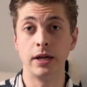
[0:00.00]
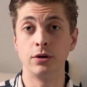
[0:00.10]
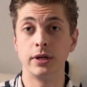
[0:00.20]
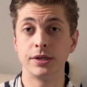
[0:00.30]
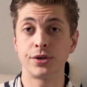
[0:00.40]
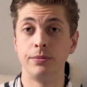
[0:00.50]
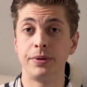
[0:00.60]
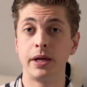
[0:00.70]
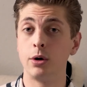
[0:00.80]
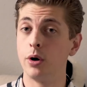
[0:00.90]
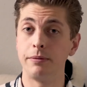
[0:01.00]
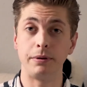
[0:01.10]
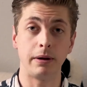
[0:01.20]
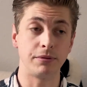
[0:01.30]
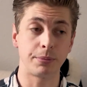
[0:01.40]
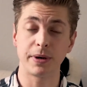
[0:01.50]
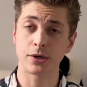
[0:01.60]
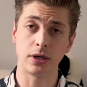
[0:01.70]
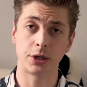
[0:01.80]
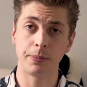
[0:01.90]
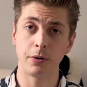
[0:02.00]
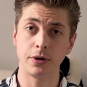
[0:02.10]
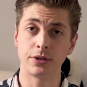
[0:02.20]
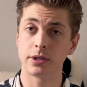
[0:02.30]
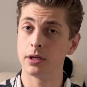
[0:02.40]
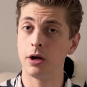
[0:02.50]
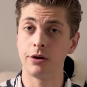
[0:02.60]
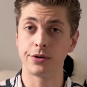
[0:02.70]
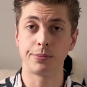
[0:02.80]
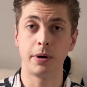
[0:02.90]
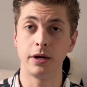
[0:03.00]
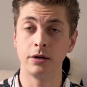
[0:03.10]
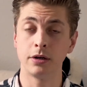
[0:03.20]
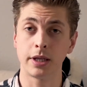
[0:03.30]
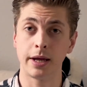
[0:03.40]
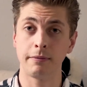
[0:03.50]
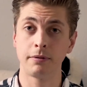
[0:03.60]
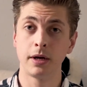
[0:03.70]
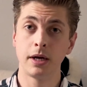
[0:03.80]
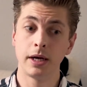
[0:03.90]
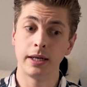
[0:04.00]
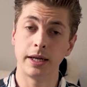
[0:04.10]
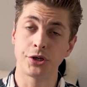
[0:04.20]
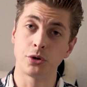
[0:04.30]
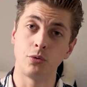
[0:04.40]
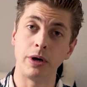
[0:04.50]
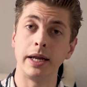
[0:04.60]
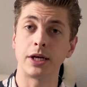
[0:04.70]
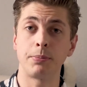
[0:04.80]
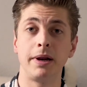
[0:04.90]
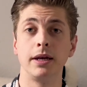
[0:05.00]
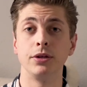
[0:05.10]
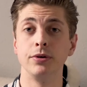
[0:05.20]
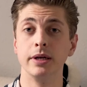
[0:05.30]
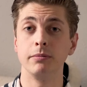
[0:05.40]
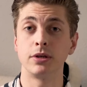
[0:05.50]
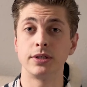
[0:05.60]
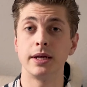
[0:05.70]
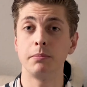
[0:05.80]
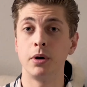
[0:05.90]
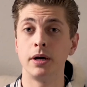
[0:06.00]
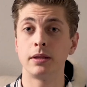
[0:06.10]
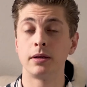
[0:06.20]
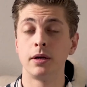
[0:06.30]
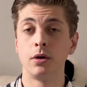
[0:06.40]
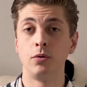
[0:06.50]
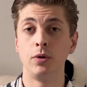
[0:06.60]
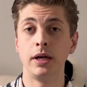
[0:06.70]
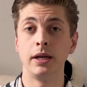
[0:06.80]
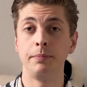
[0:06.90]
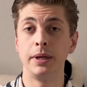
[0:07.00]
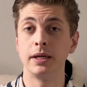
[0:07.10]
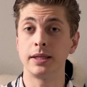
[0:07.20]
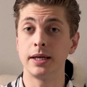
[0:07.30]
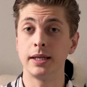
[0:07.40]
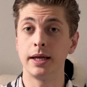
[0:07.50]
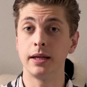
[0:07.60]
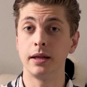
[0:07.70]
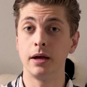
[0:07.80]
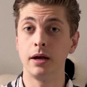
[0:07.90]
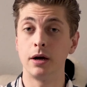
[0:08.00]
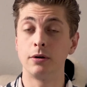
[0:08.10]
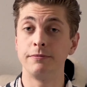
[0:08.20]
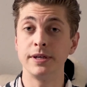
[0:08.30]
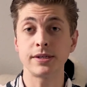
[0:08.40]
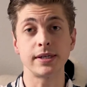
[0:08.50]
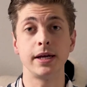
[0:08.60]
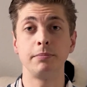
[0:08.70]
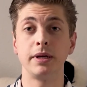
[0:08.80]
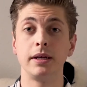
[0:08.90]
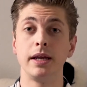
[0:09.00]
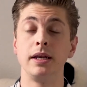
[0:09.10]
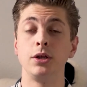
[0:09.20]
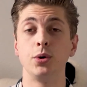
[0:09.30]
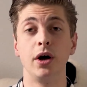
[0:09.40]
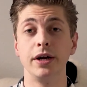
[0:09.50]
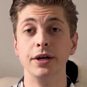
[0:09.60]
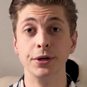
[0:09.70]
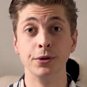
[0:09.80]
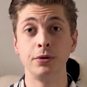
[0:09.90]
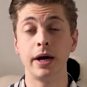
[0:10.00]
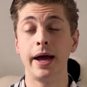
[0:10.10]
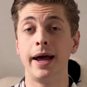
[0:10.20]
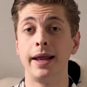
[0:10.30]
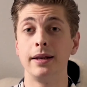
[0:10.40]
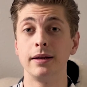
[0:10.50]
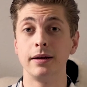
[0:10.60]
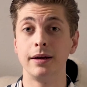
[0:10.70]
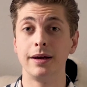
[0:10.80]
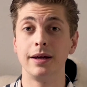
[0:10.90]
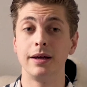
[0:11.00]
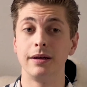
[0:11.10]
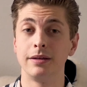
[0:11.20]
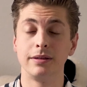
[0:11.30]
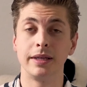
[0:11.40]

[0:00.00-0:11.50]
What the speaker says: good at something, or if you have a special experience that others might not have, that you really explain it to them, because that might really be the thing that convinces them that they need to hire you, and that